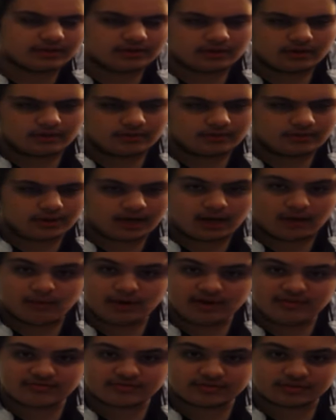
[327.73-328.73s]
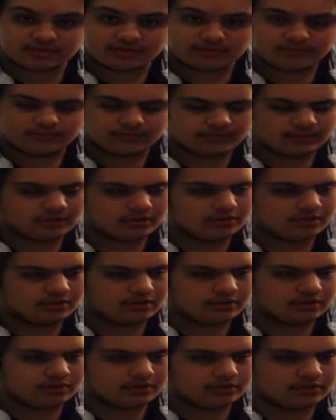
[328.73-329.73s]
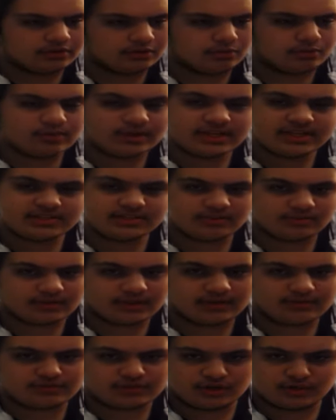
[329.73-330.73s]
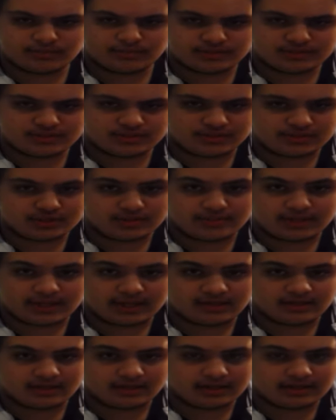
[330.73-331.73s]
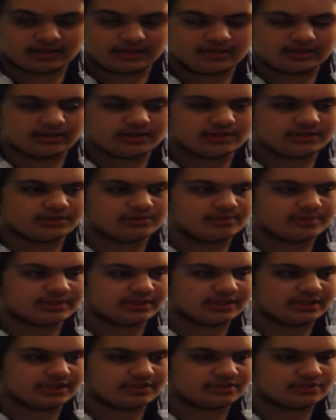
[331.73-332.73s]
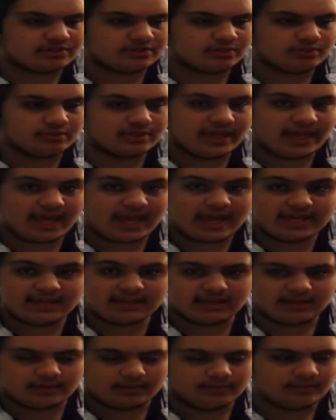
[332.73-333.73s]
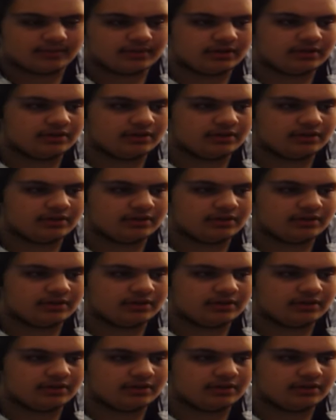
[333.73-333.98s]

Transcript: No. However, the reason we have Trump in such a bad light is because we hate him.